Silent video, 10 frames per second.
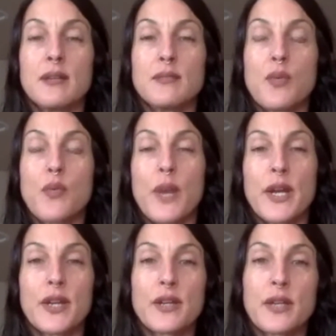
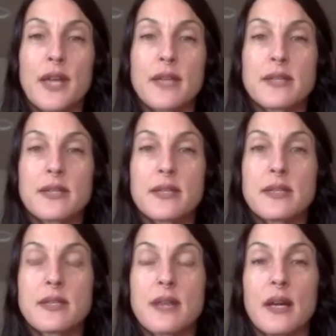wearing your
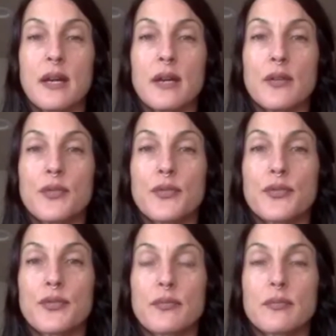lenses of
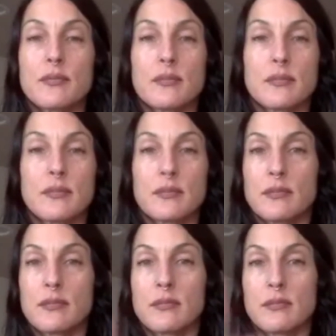
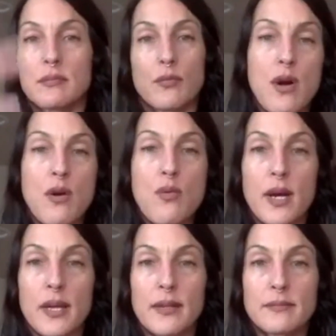we are all
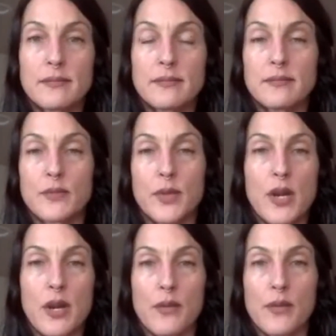one
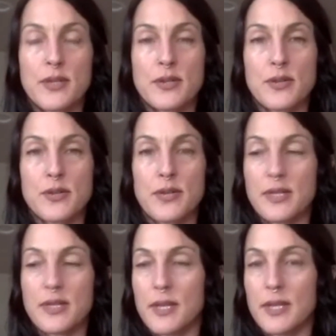heart, one soul,
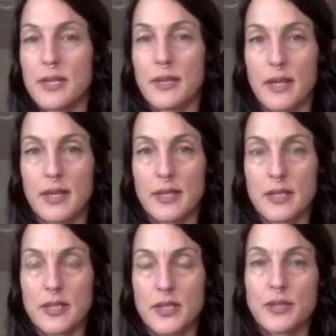as my Dakini
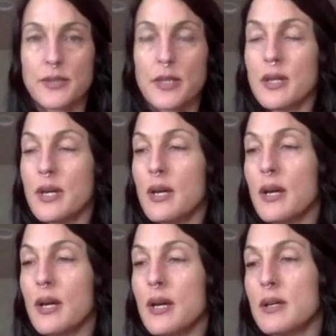teacher,
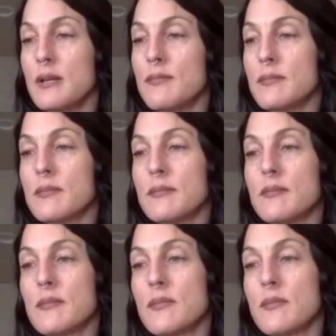um,
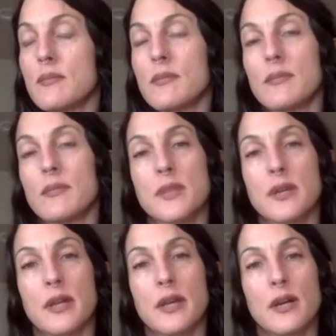
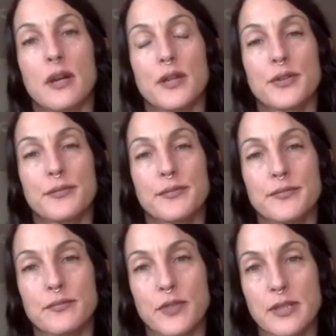Sangye Khandro,
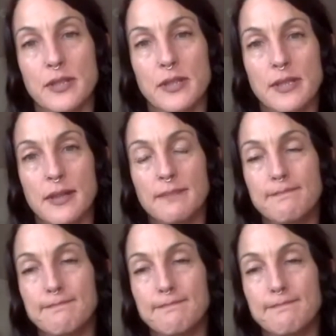recently said.